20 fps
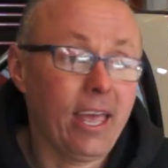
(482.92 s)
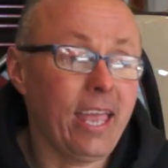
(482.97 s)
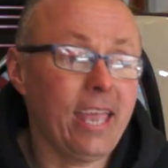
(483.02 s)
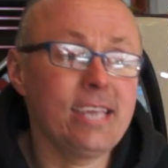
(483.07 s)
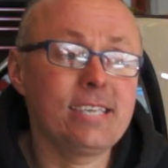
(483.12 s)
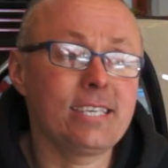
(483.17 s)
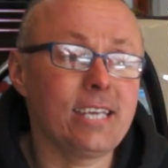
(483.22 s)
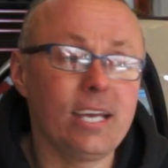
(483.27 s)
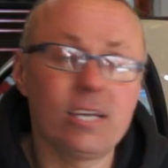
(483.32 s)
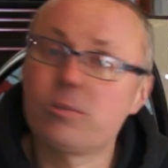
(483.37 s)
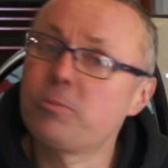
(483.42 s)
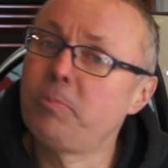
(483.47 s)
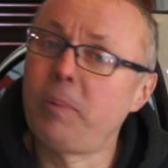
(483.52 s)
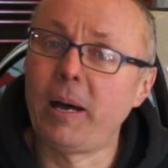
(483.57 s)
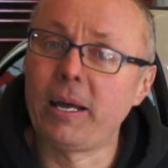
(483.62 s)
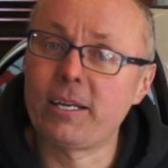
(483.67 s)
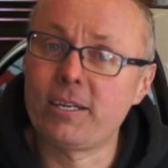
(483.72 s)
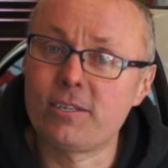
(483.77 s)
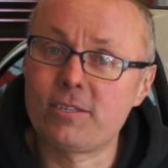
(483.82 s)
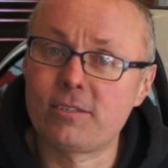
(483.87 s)
Is it as
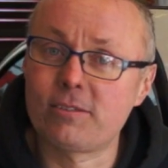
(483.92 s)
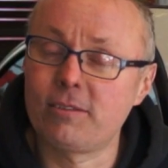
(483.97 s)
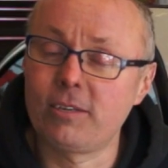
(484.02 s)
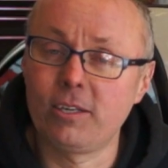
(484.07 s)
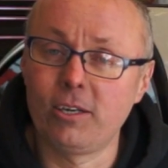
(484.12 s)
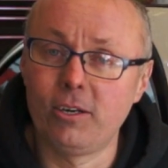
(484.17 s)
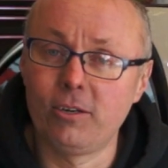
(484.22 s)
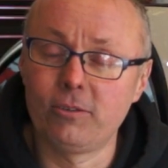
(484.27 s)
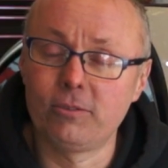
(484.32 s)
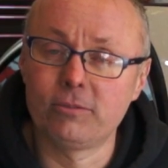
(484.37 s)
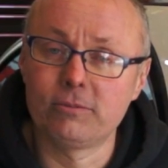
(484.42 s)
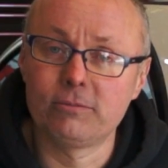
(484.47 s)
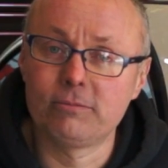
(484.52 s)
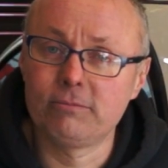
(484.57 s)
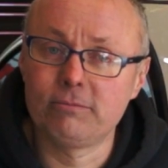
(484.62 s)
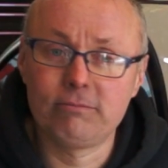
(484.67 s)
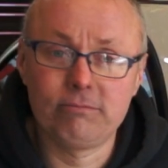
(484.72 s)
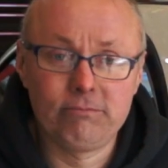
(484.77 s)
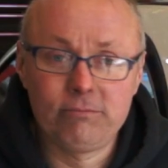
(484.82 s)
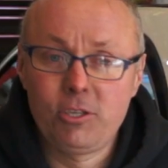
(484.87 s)
bad as, you know,
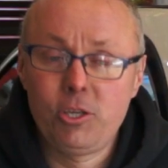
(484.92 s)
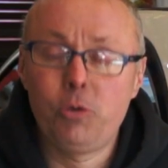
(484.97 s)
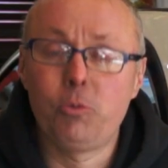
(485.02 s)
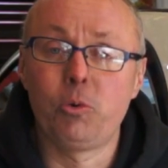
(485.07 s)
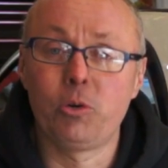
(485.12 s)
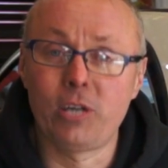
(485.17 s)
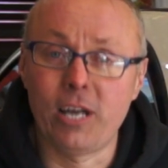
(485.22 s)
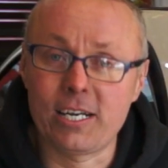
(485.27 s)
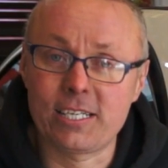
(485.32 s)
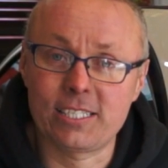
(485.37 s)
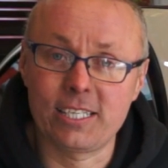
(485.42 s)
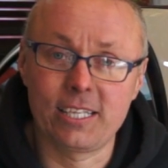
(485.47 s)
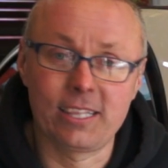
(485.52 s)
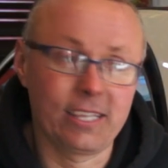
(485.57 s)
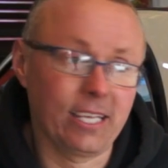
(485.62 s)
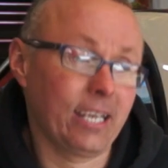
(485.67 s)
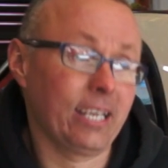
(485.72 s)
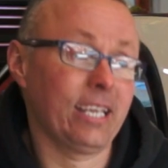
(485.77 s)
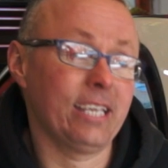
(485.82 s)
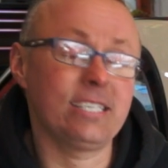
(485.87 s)
you would actually
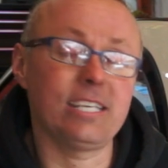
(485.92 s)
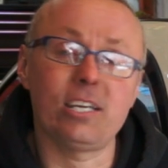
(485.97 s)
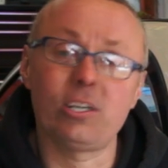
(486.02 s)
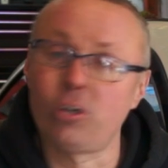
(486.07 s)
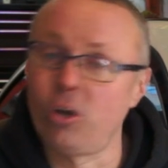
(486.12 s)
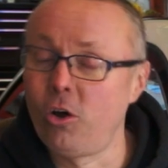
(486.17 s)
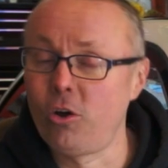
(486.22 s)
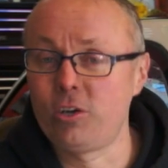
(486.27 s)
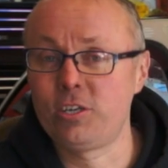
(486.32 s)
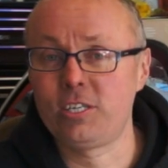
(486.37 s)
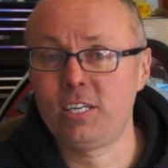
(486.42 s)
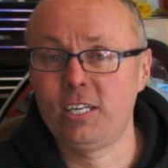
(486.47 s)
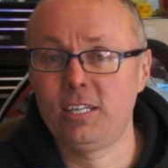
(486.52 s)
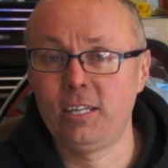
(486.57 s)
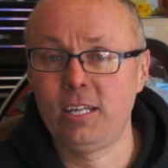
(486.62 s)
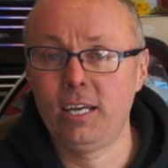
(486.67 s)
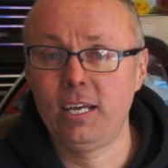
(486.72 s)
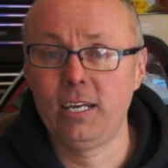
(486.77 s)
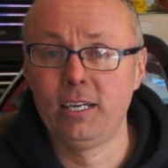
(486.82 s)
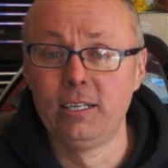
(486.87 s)
think? Is it noisy in
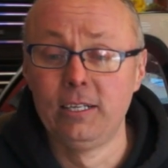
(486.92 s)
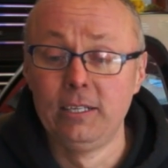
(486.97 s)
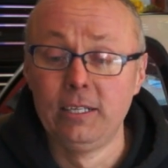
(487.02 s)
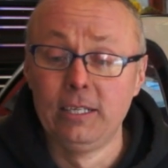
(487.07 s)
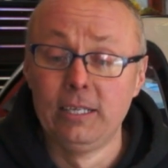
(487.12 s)
there?